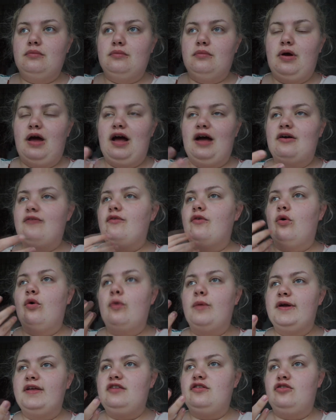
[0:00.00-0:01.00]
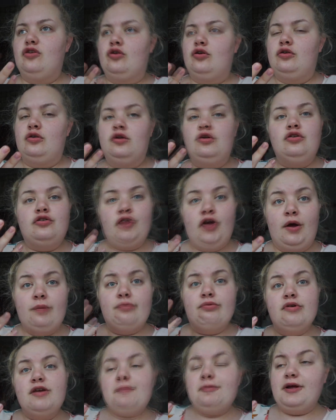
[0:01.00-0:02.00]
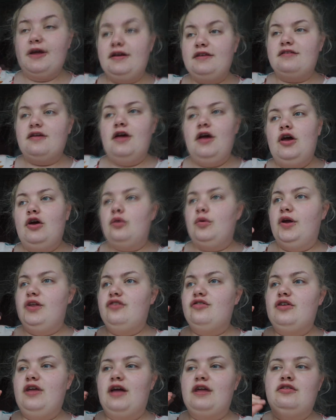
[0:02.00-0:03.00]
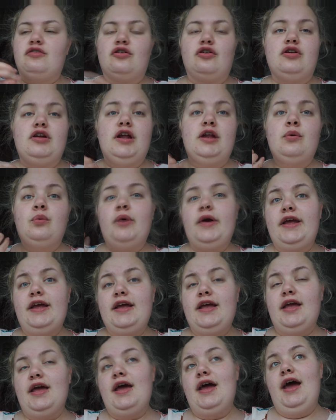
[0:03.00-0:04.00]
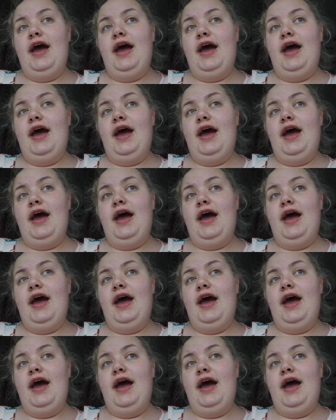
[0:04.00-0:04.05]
have always done term three plays, which get done in a week,